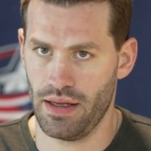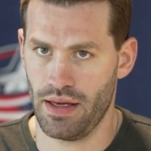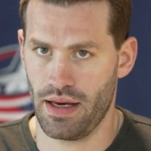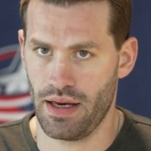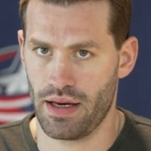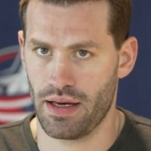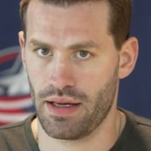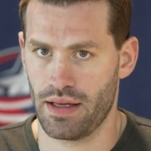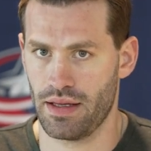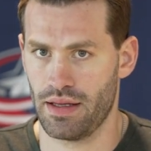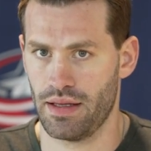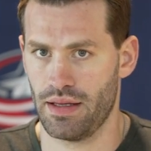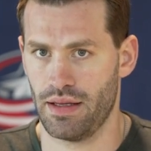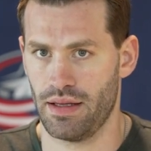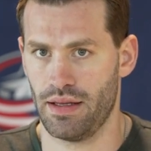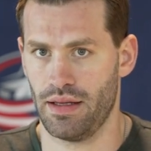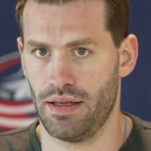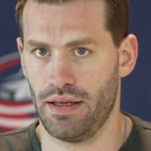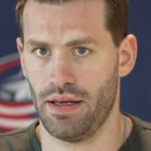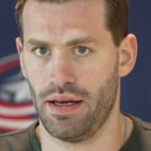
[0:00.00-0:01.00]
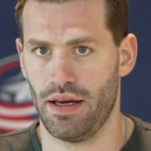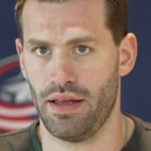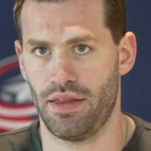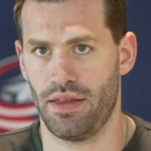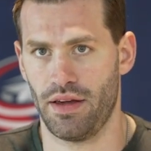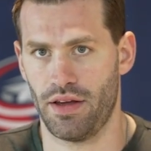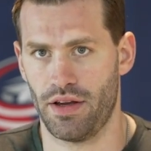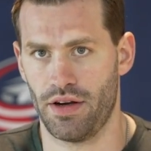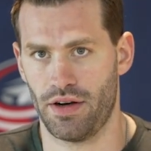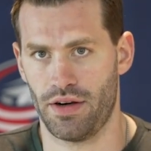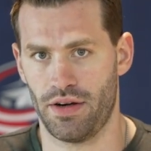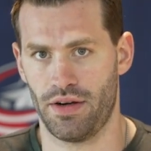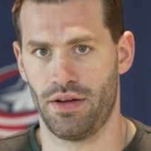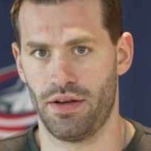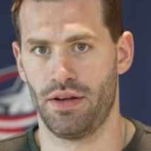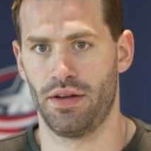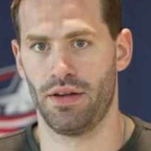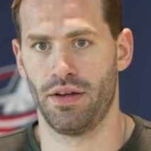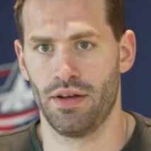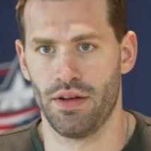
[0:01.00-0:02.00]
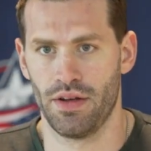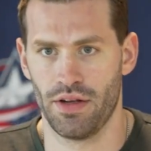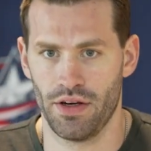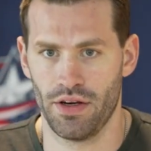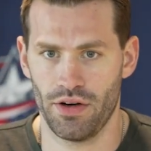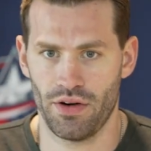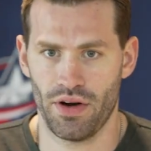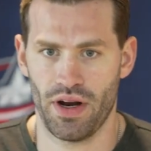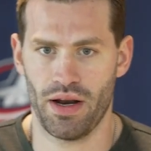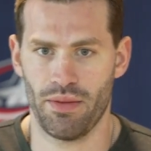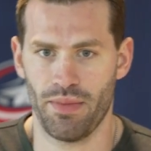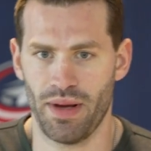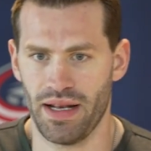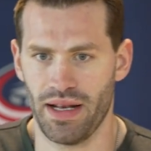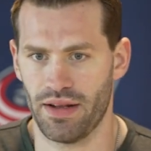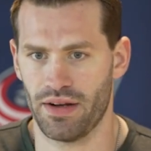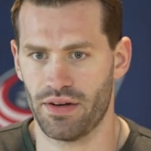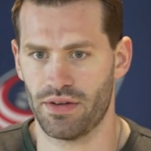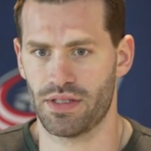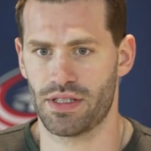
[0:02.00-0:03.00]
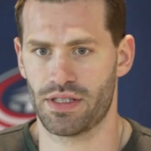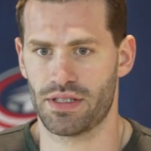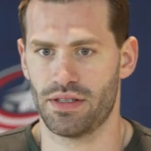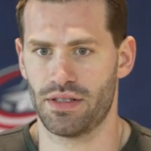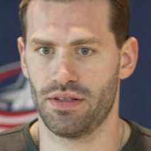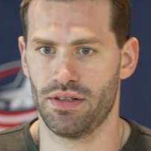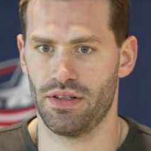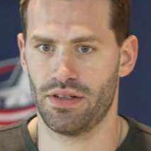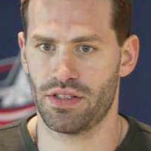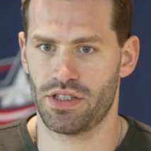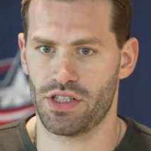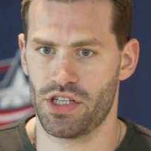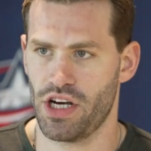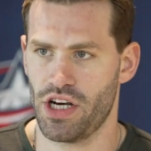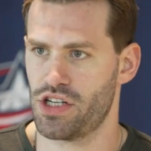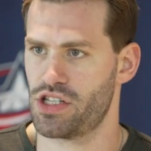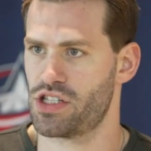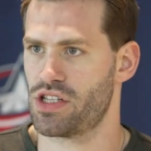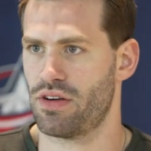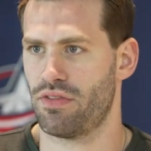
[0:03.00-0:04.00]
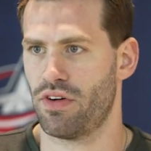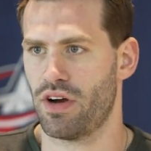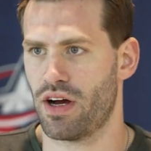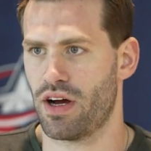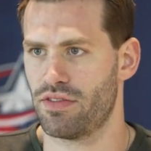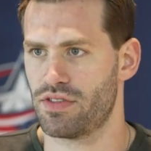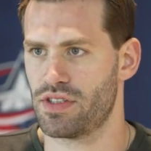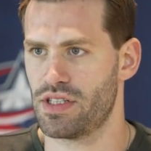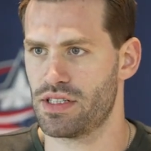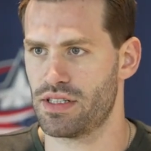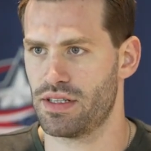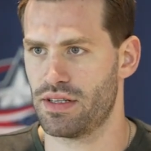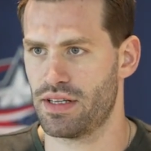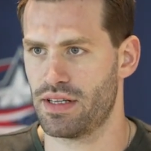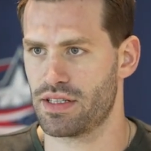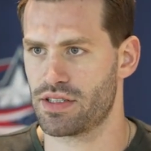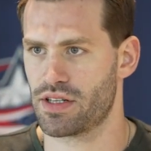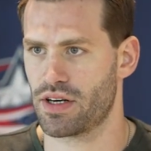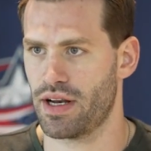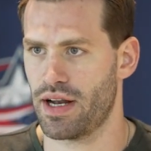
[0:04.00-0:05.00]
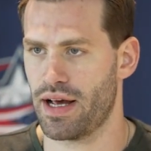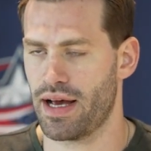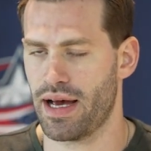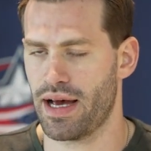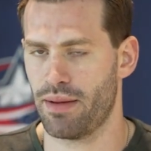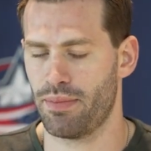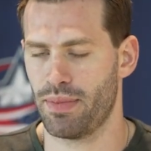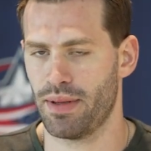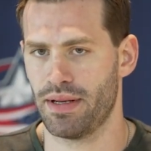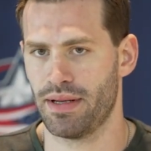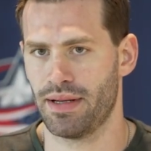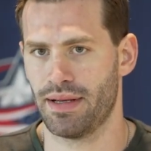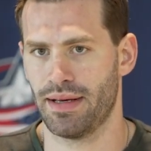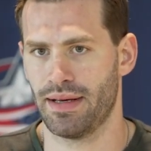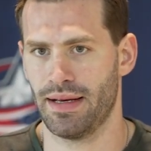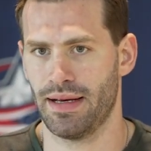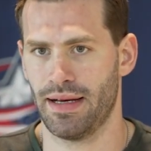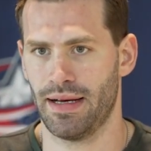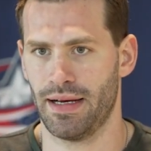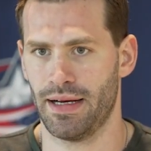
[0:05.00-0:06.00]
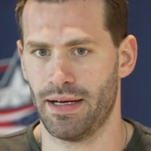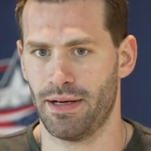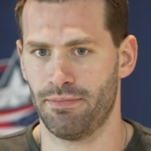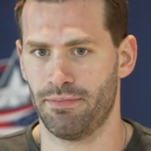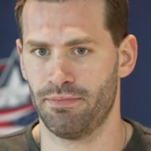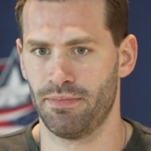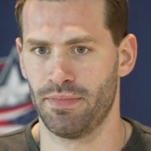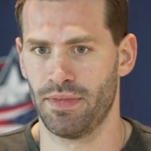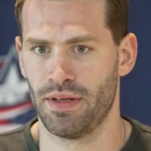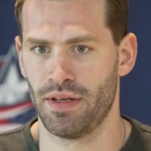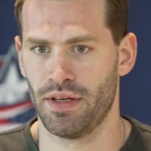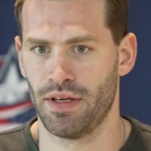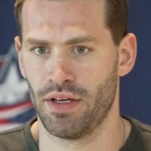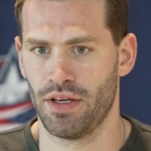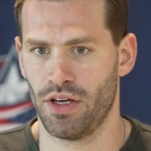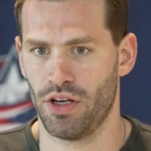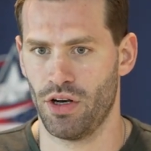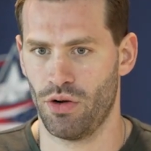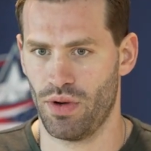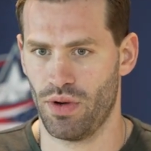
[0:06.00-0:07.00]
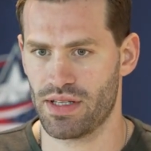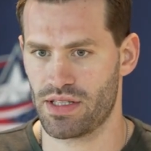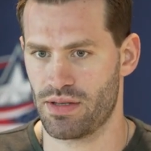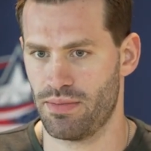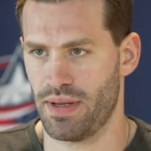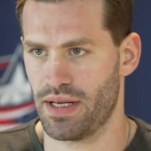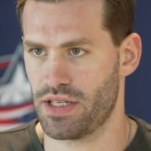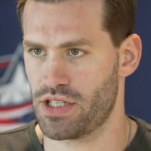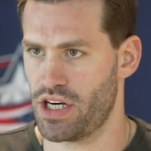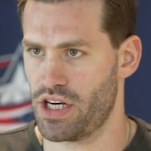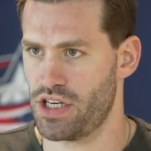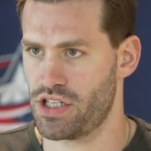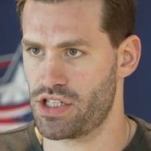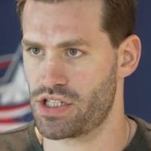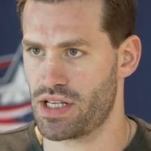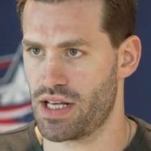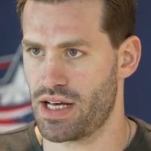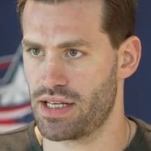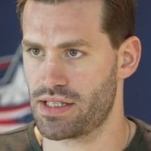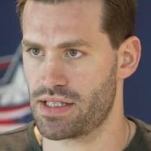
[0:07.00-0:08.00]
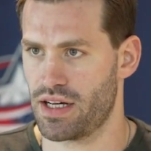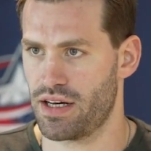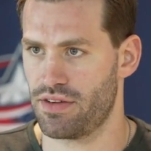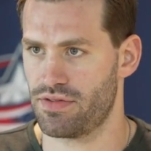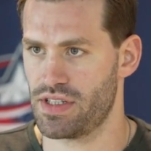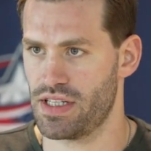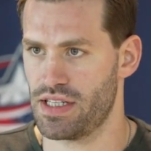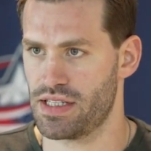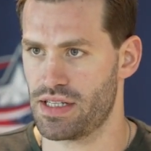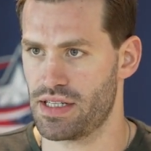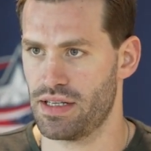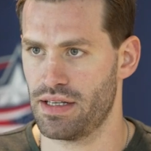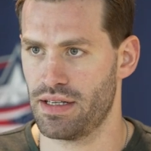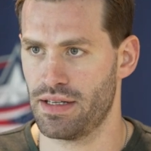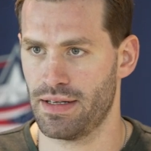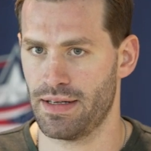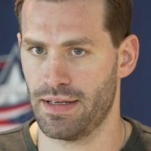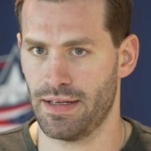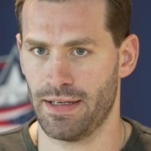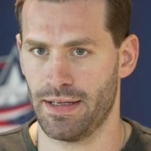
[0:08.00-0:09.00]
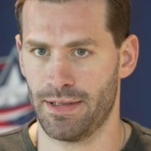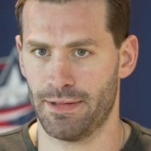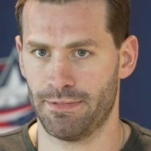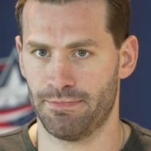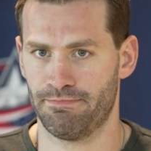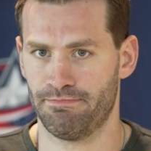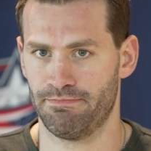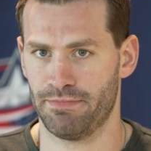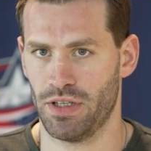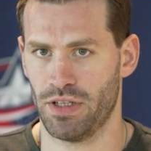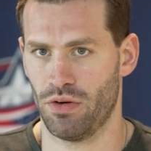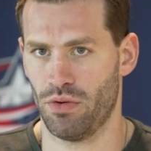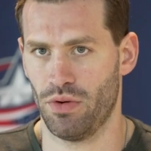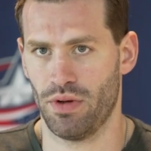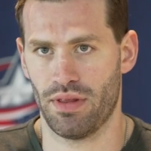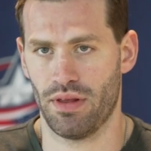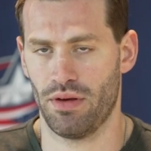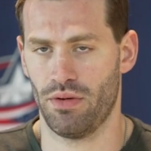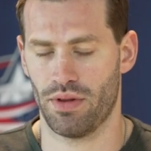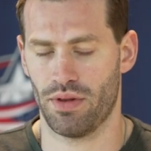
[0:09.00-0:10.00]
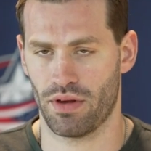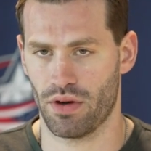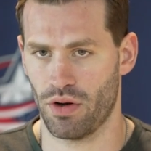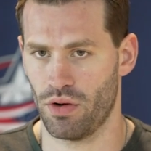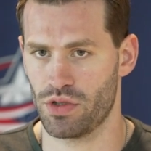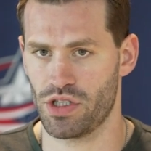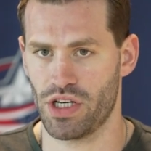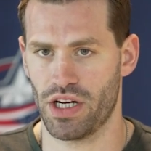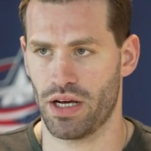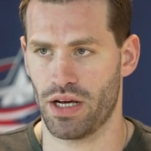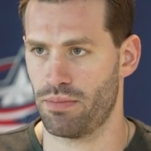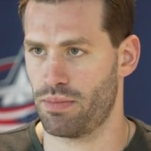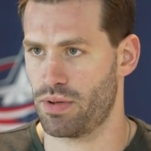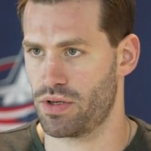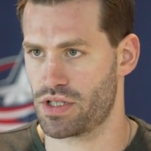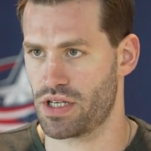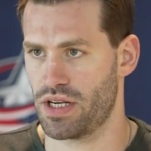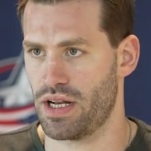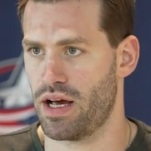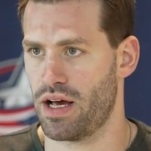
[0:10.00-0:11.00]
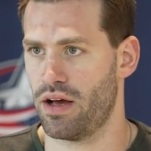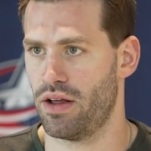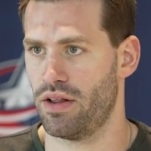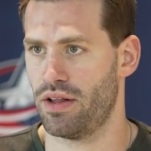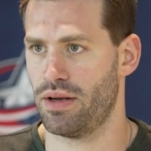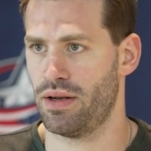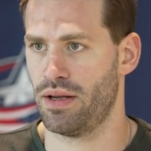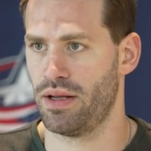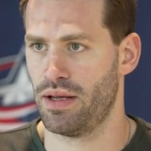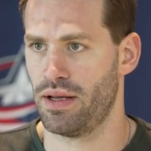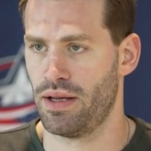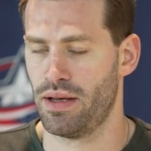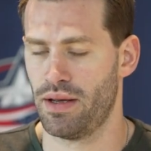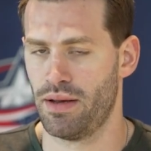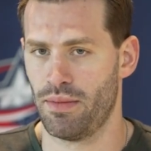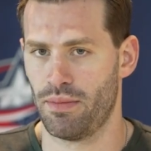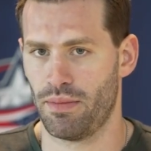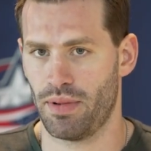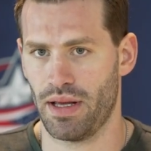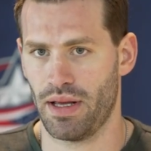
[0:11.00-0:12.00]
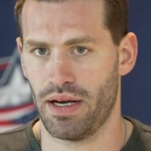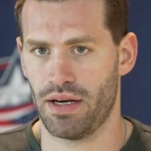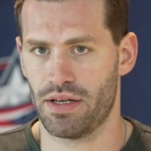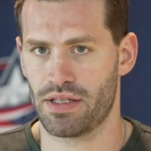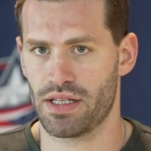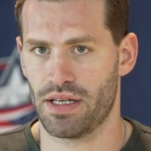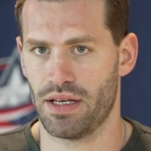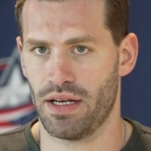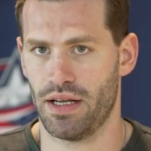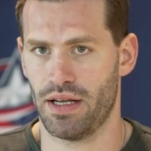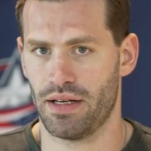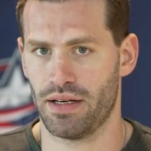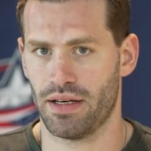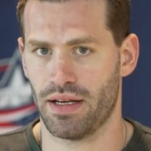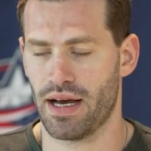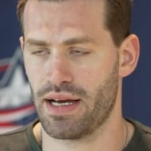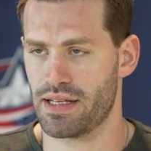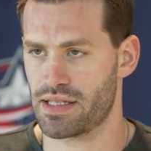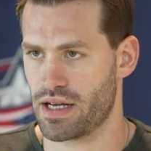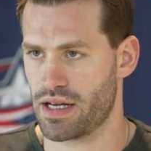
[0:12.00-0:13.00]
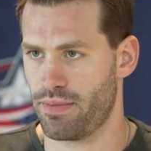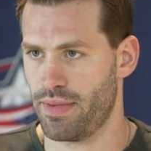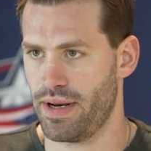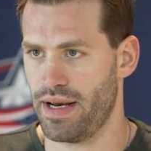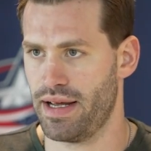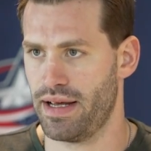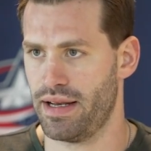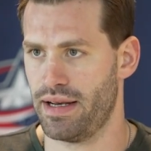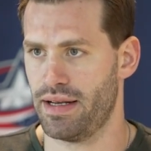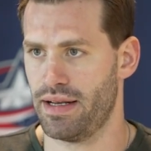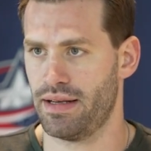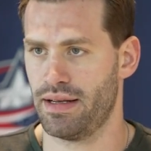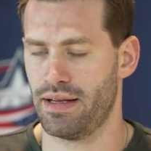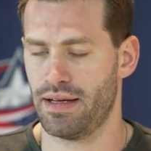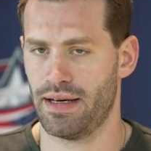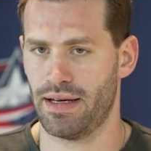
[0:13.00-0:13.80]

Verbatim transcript: expectations? Yeah, I think you're right. I mean, there's changes every off season. Things are going to happen. You know, we had some big changes last off season. You know, with coaching and personnel and players and guys coming in, and